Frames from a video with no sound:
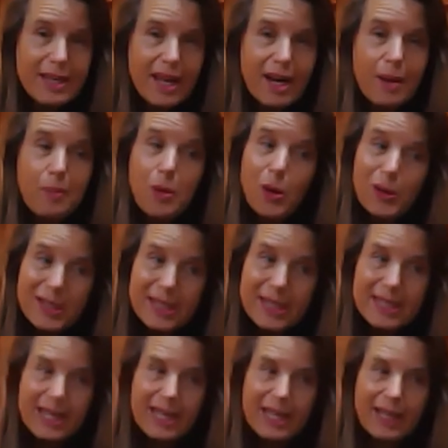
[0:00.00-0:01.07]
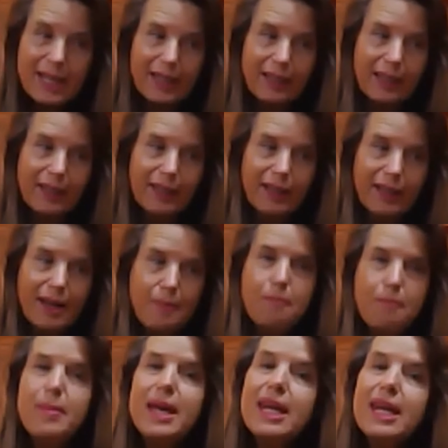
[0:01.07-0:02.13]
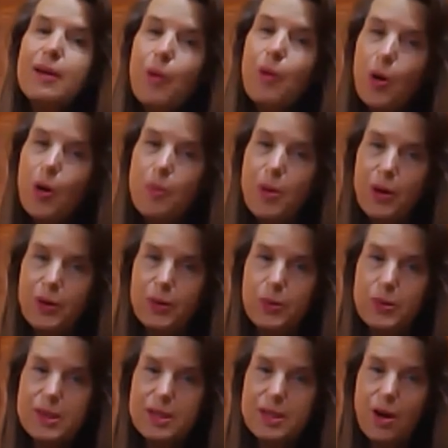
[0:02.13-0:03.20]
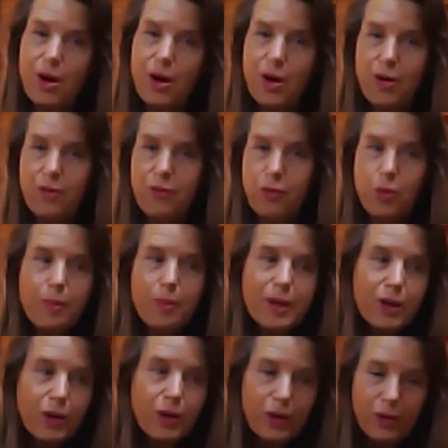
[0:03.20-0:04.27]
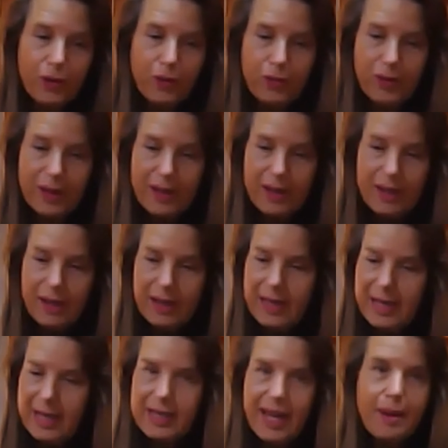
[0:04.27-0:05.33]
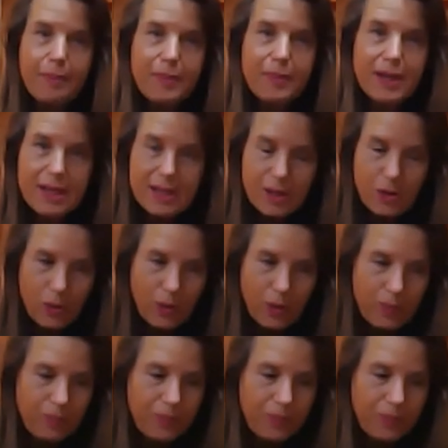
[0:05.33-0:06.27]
And I'm not seeing many role models of women who led companies or,